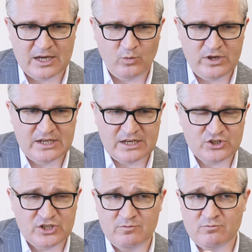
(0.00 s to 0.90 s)
and we can
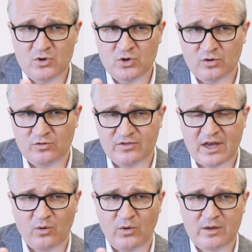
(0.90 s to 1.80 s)
actually move
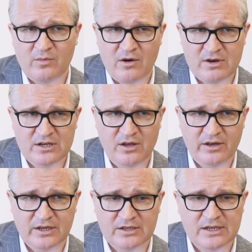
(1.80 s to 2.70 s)
that weight bearing
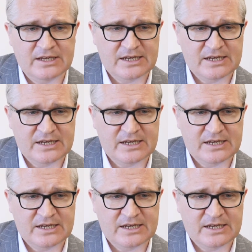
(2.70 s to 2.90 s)
line